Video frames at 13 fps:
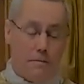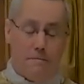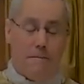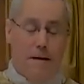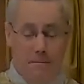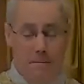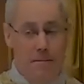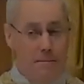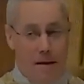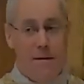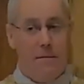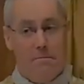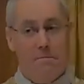and
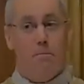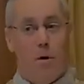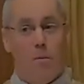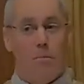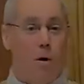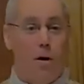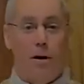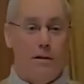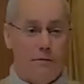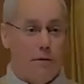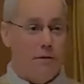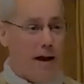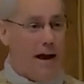maybe more importantly
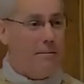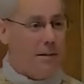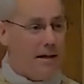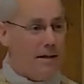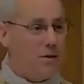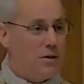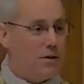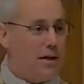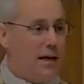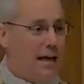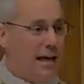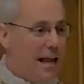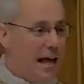for families,
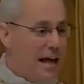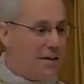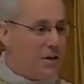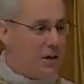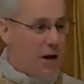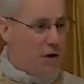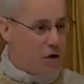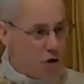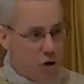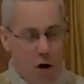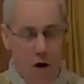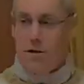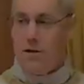it has a
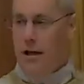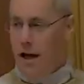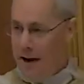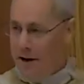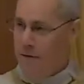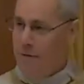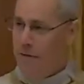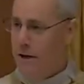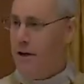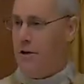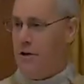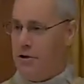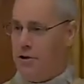start and a
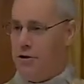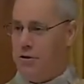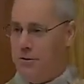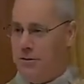finish.